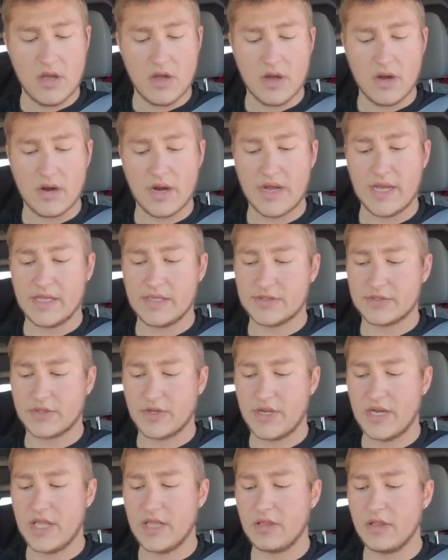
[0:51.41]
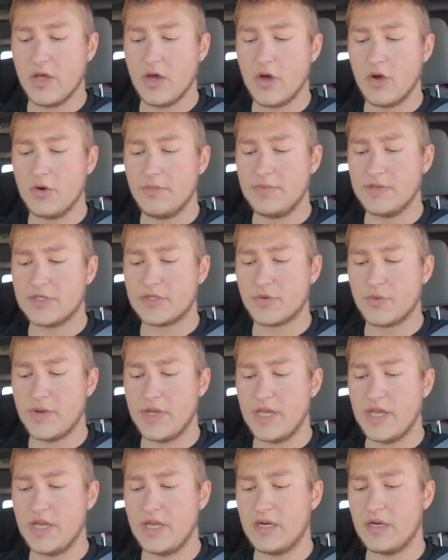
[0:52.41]
All right. So any load
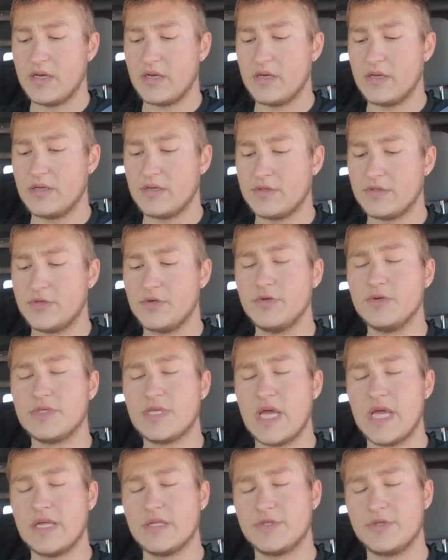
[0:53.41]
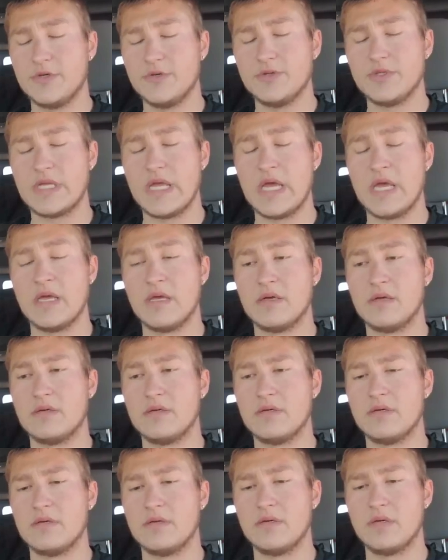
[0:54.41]
between Tuesday and Tuesday
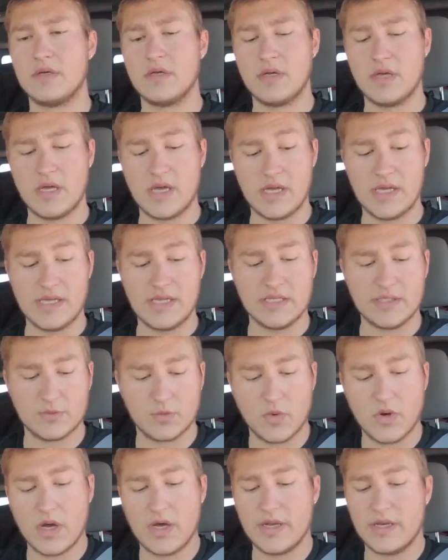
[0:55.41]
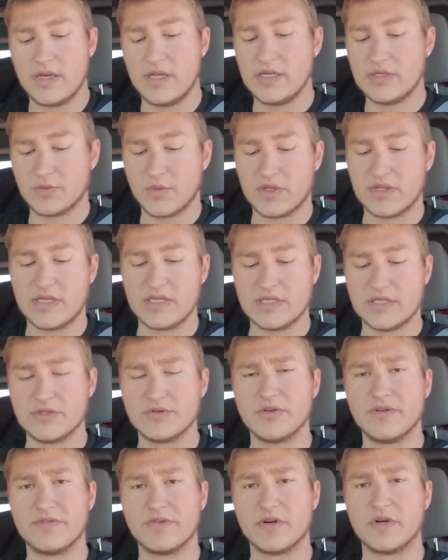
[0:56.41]
uh, is what is what this
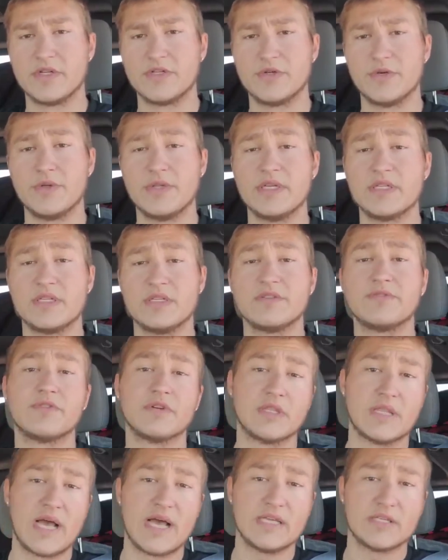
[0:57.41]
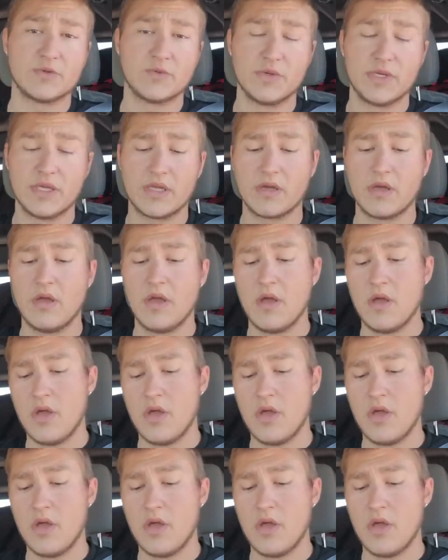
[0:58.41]
is referring to and this is for last week.